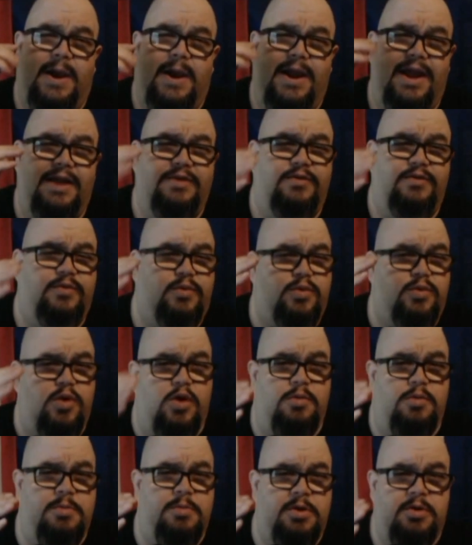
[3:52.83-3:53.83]
Andrew
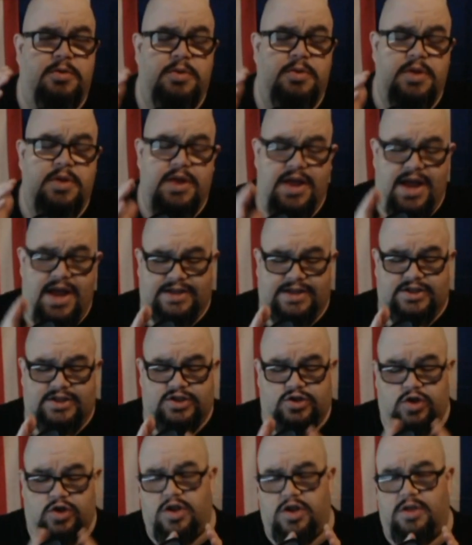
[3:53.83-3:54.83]
Cuomo, at the
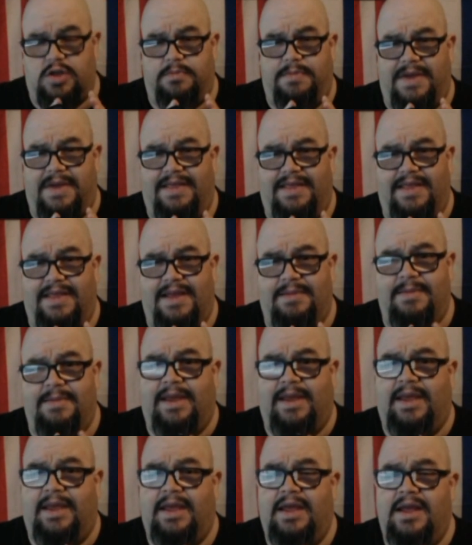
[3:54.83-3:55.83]
start of the
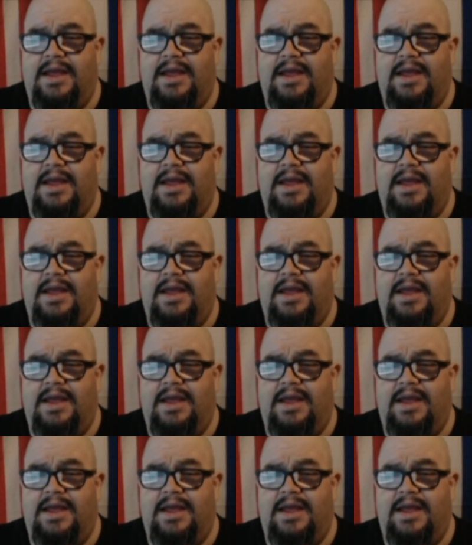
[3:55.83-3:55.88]
pandemic,